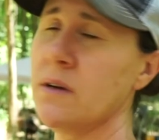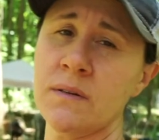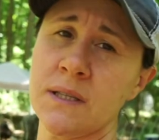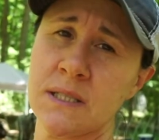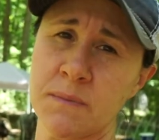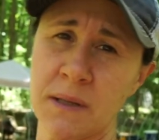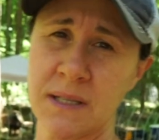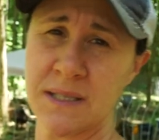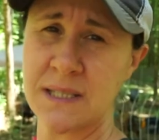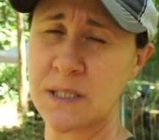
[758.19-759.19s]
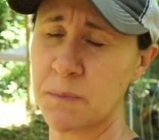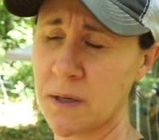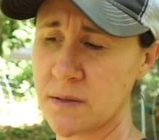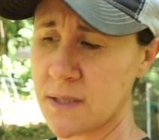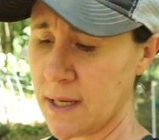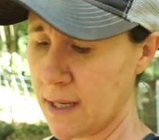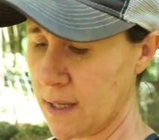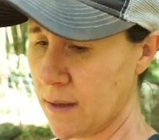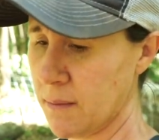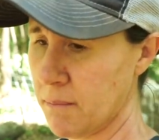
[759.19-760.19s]
know what the smell is. It smells like
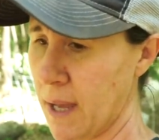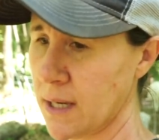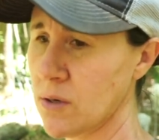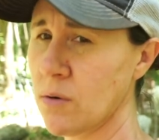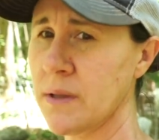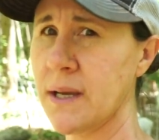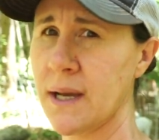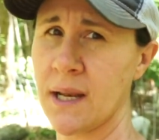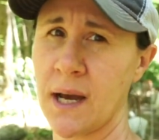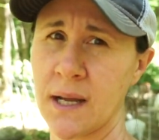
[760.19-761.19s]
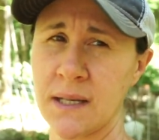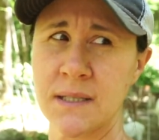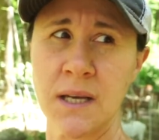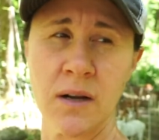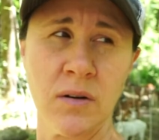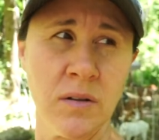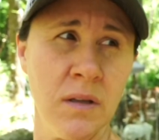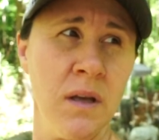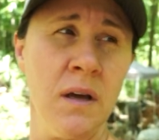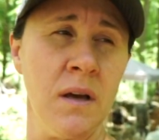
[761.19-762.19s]
magnolia and honeysuckle
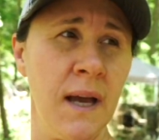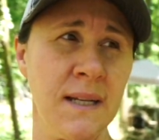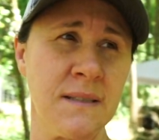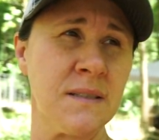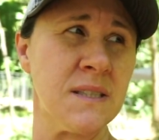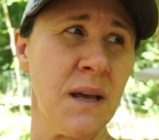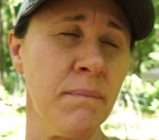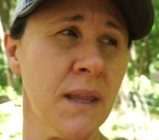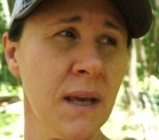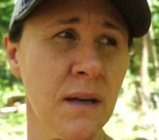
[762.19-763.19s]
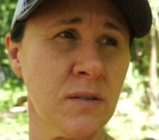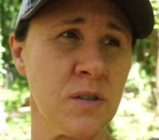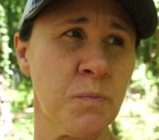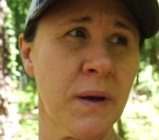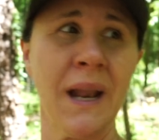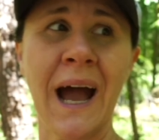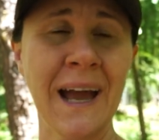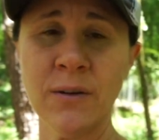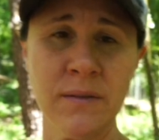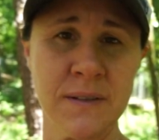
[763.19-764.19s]
and something else, but
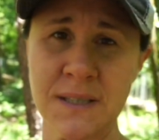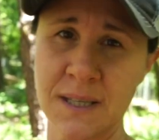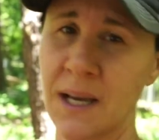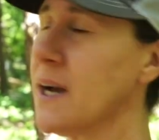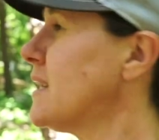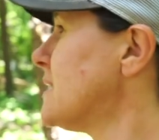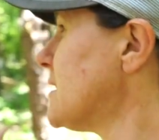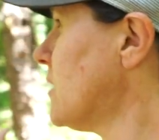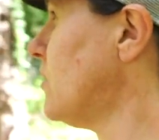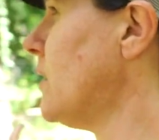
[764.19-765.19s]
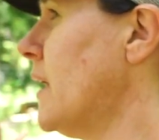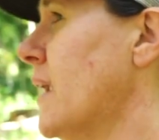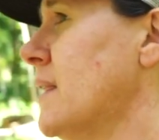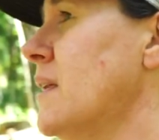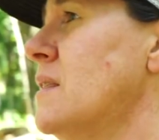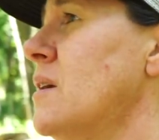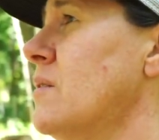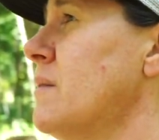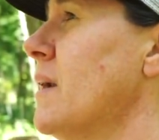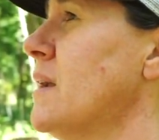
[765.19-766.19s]
I don't even see honeysuckle, and I think the
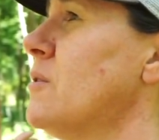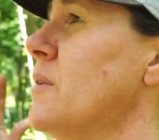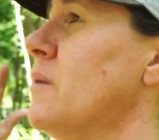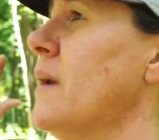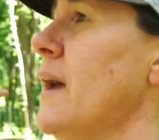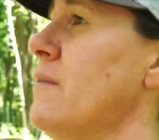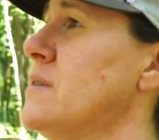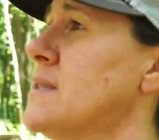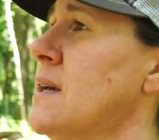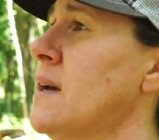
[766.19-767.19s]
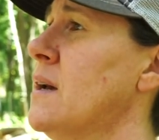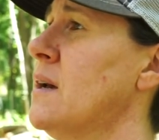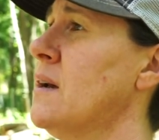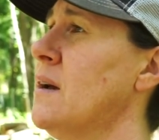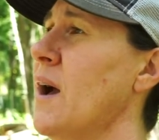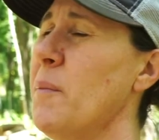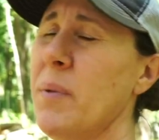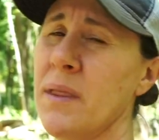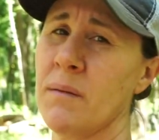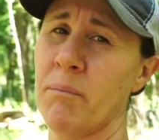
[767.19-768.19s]
only magnolia we have is up
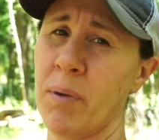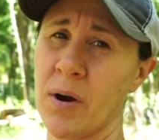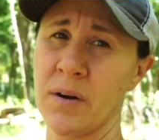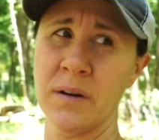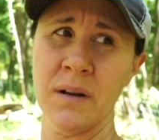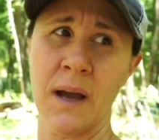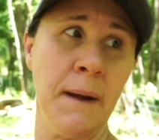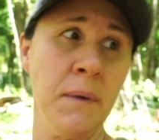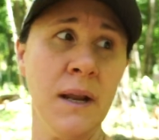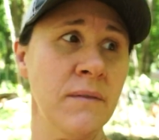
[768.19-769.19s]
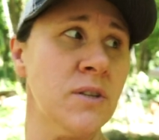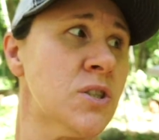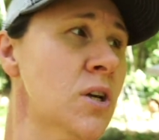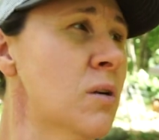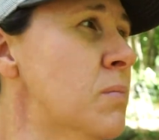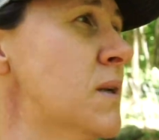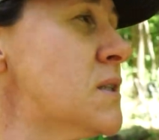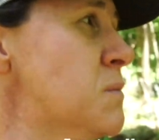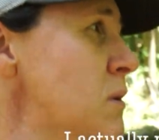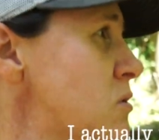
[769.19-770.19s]
by the barn. I'm not even sure, but it
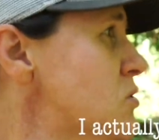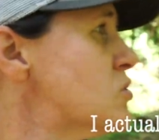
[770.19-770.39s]
smells